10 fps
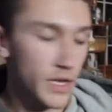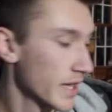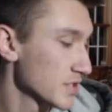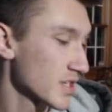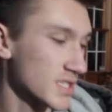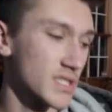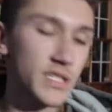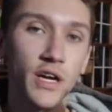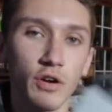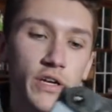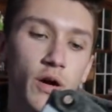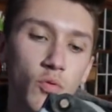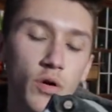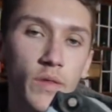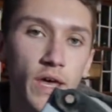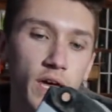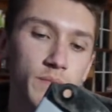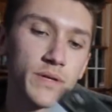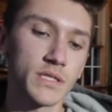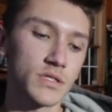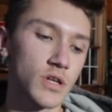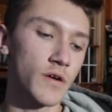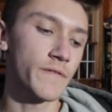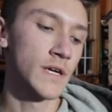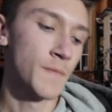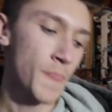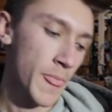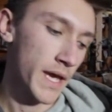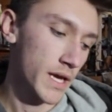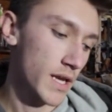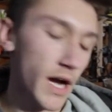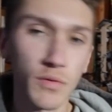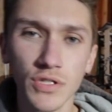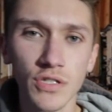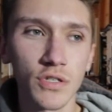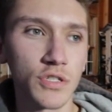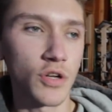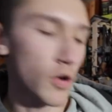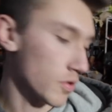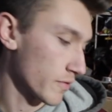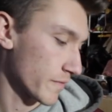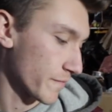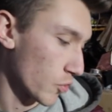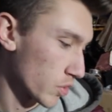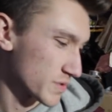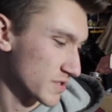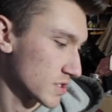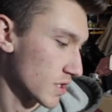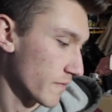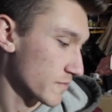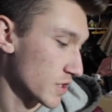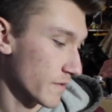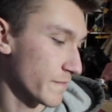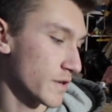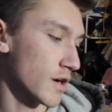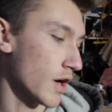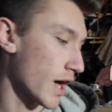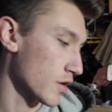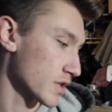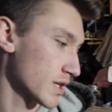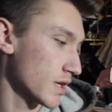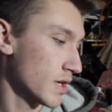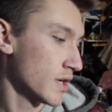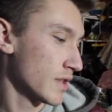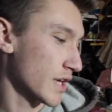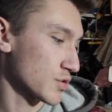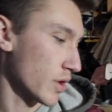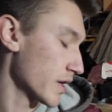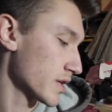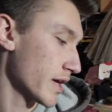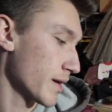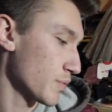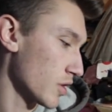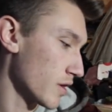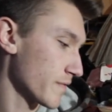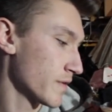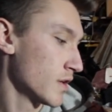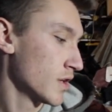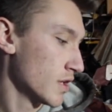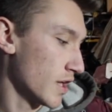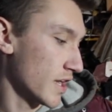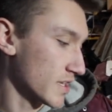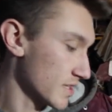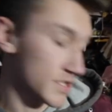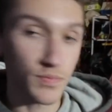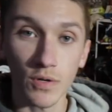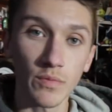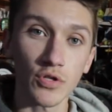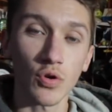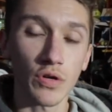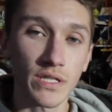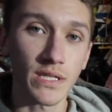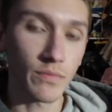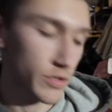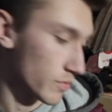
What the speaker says: As you guys can see, I already got one of the end pieces off, and I was searching all over forums and stuff trying to figure out how to get the actual end cap off and get this pretty much whole assembly